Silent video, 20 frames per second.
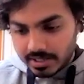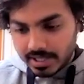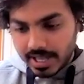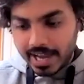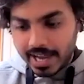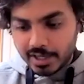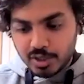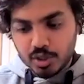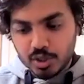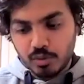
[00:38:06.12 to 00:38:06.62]
are
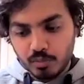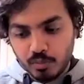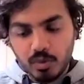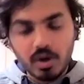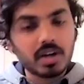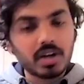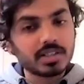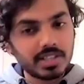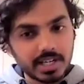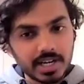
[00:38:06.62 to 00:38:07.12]
the actual
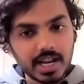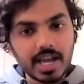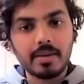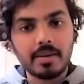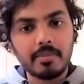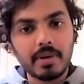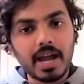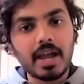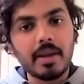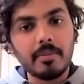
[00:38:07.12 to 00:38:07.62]
work that
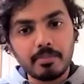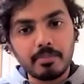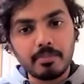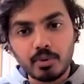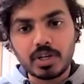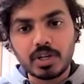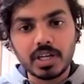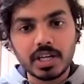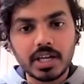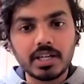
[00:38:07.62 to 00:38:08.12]
I am
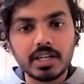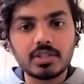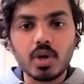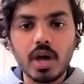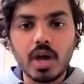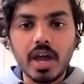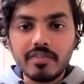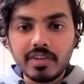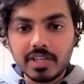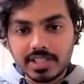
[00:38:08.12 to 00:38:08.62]
putting in.
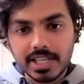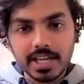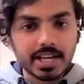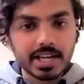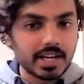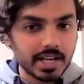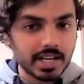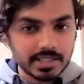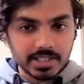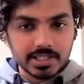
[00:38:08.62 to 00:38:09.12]
So every
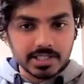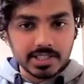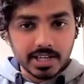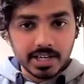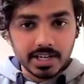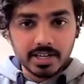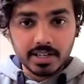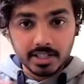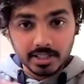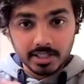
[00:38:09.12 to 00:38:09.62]
second, as I
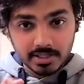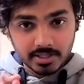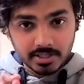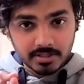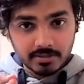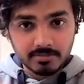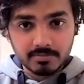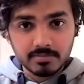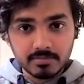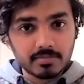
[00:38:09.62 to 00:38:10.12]
said,
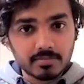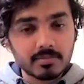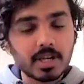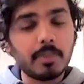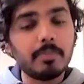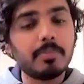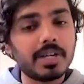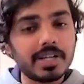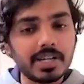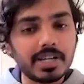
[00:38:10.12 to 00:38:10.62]
is
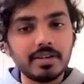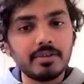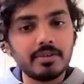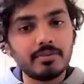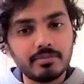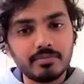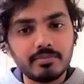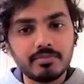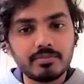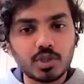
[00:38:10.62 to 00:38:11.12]

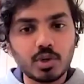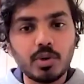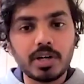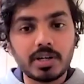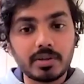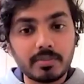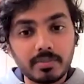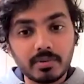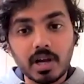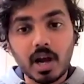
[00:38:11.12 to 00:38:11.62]
completely, so
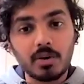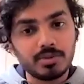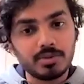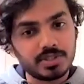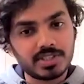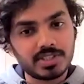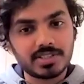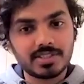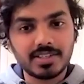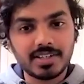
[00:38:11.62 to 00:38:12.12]
it
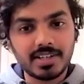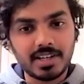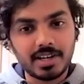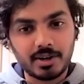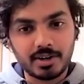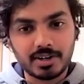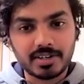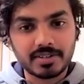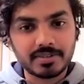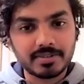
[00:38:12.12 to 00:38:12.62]
counts a
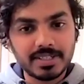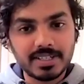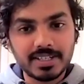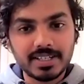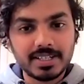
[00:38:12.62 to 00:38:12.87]
lot.